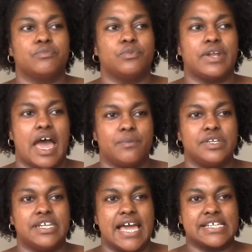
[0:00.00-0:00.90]
What I
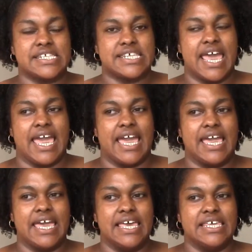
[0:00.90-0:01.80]
would like to
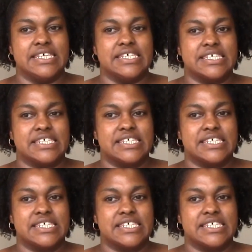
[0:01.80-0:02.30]
say is